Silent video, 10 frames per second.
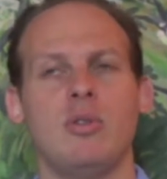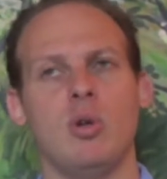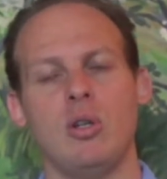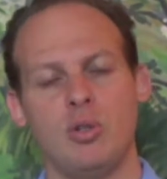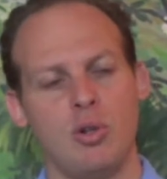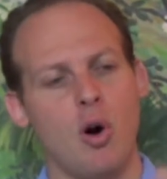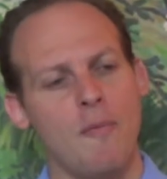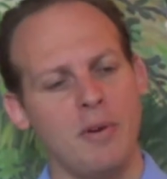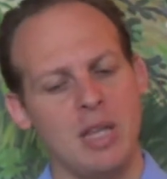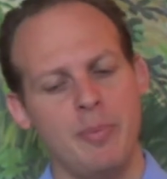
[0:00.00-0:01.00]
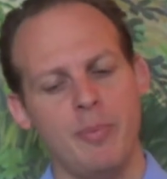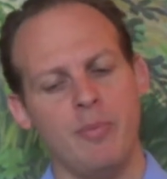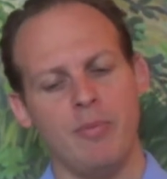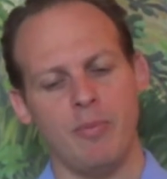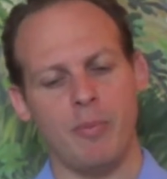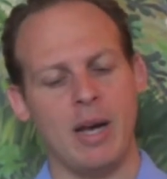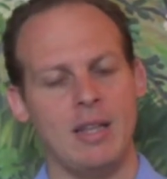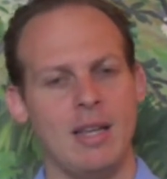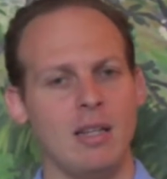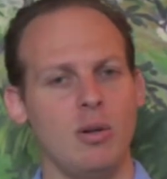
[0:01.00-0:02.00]
So hopefully by
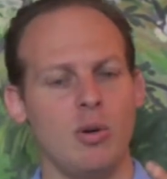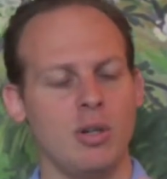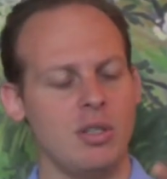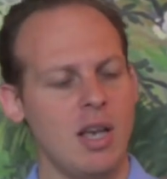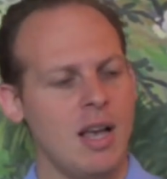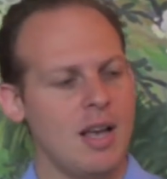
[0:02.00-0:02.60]
the end of the course,